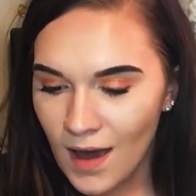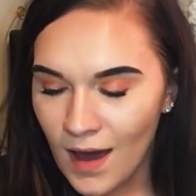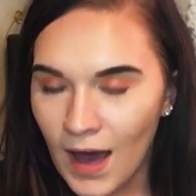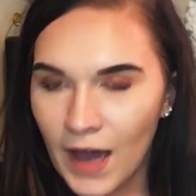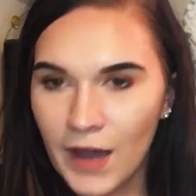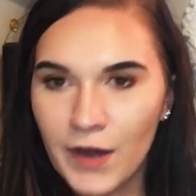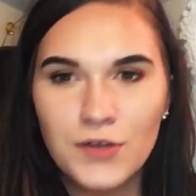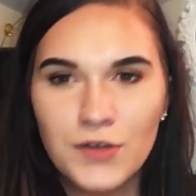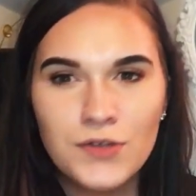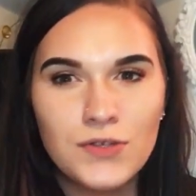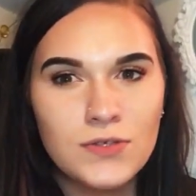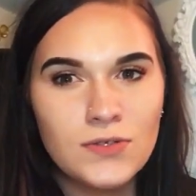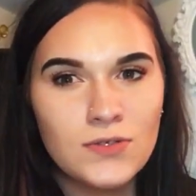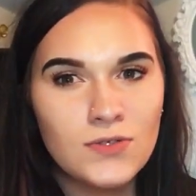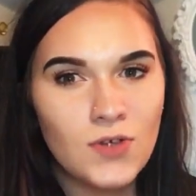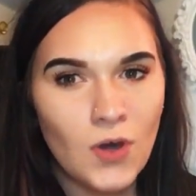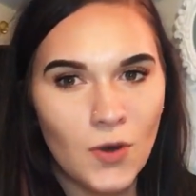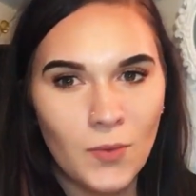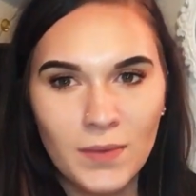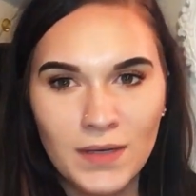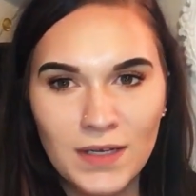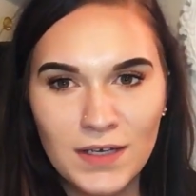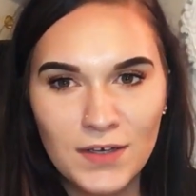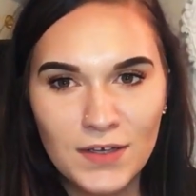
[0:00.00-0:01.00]
I heard so
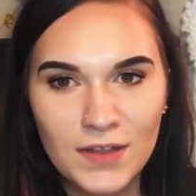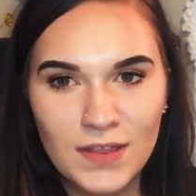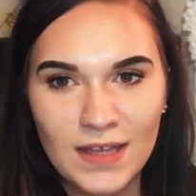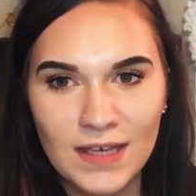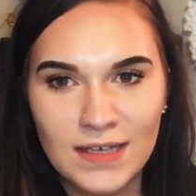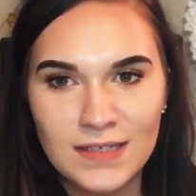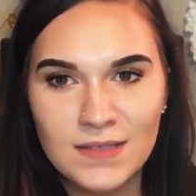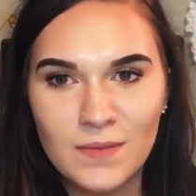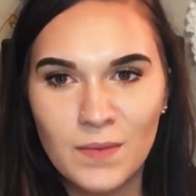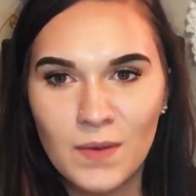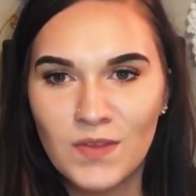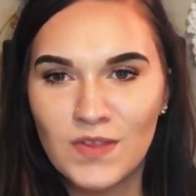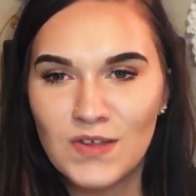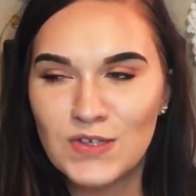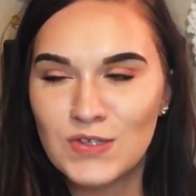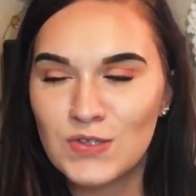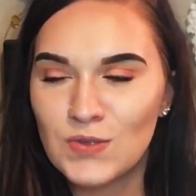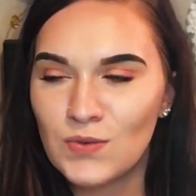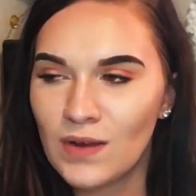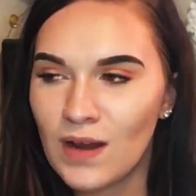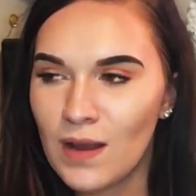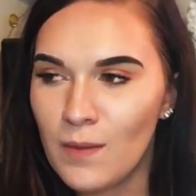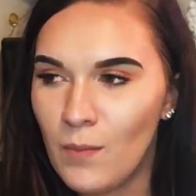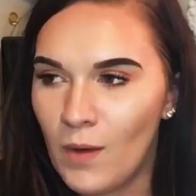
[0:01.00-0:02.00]
many good things about this,
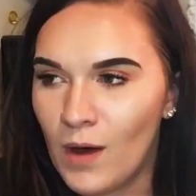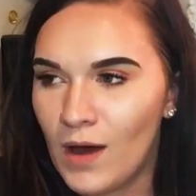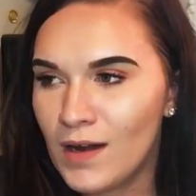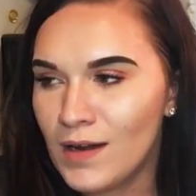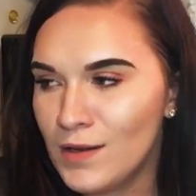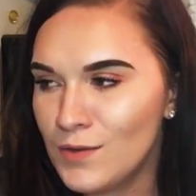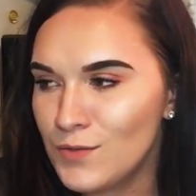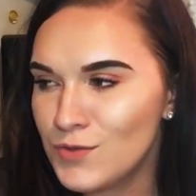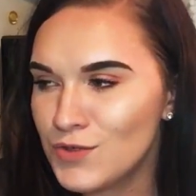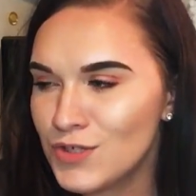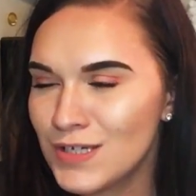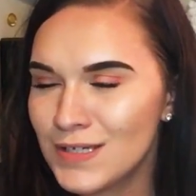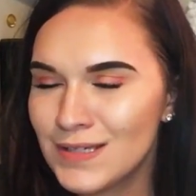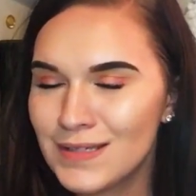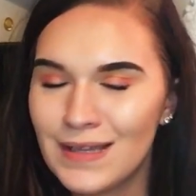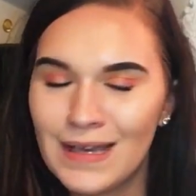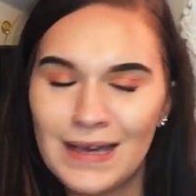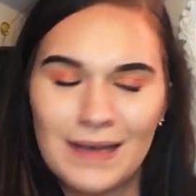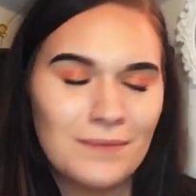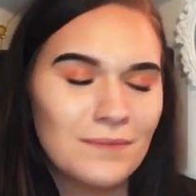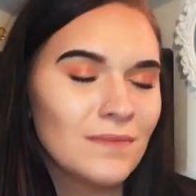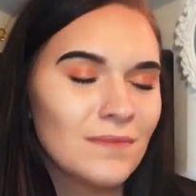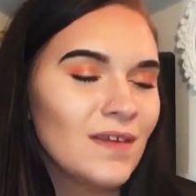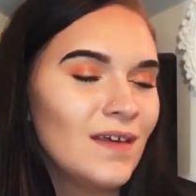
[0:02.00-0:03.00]
and when I bought it, it was just
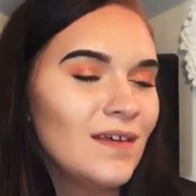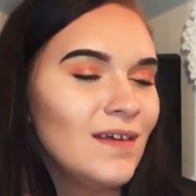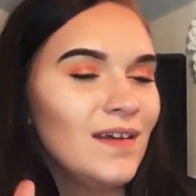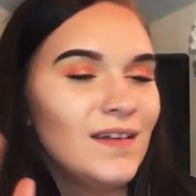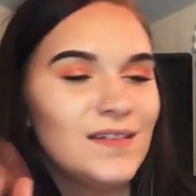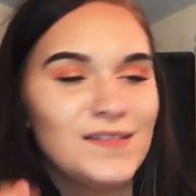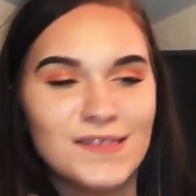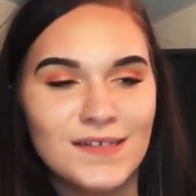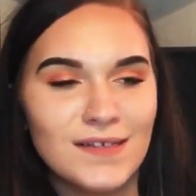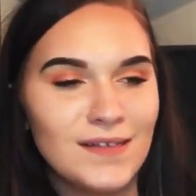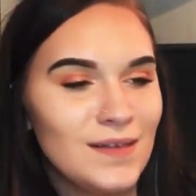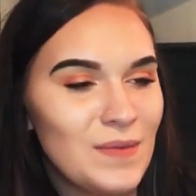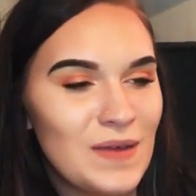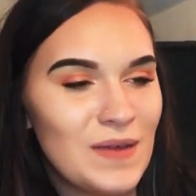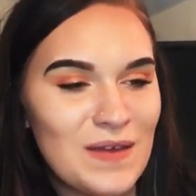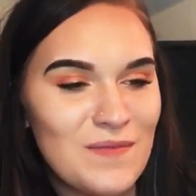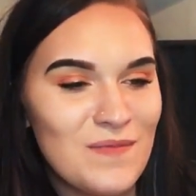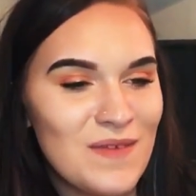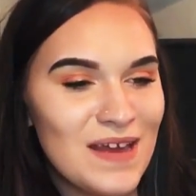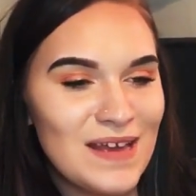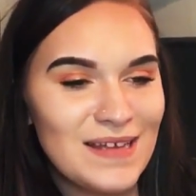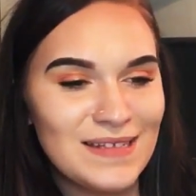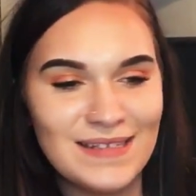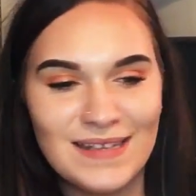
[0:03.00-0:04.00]
like, it's gonna be
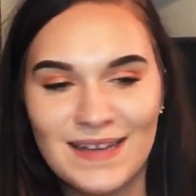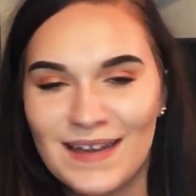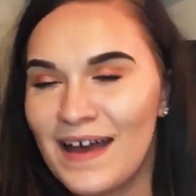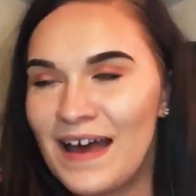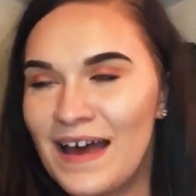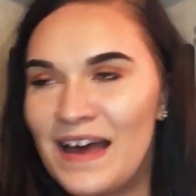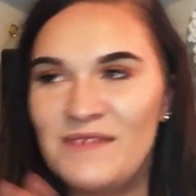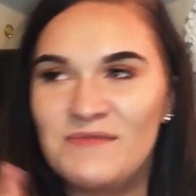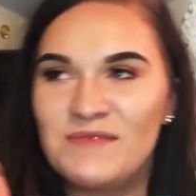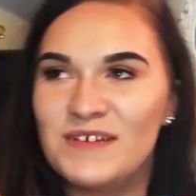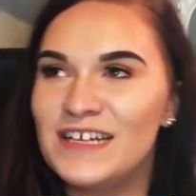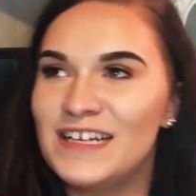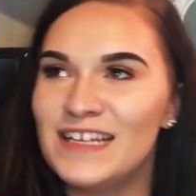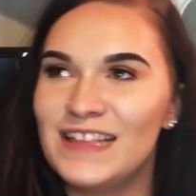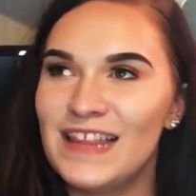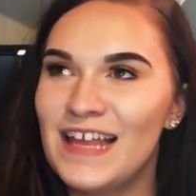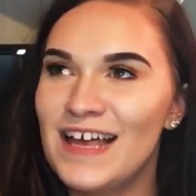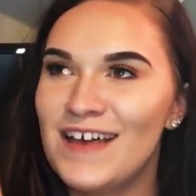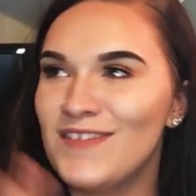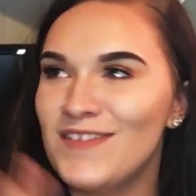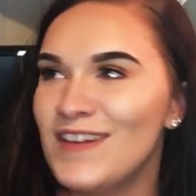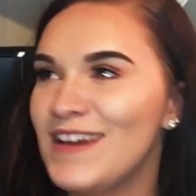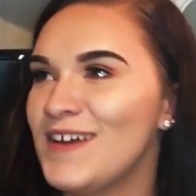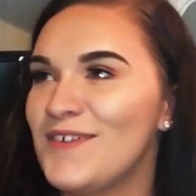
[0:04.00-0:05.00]
amazing. I'm gonna
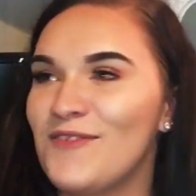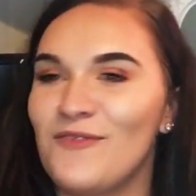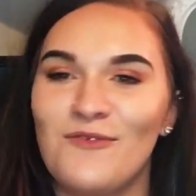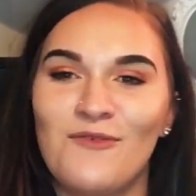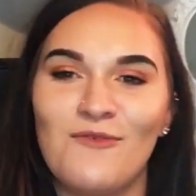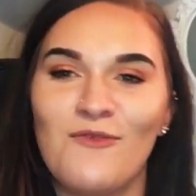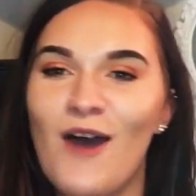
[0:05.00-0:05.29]
love it.